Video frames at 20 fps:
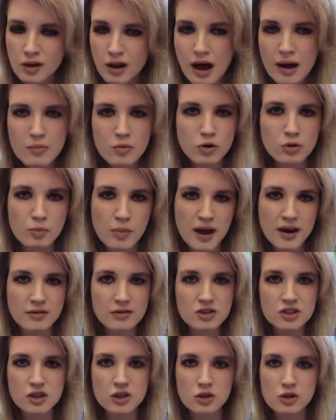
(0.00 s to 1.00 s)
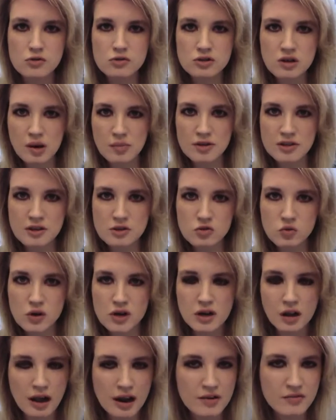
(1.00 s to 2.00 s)
A lot more Man of Steel news coming this
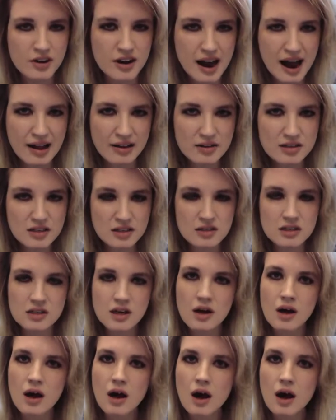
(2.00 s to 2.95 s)
week, a lot of analysis.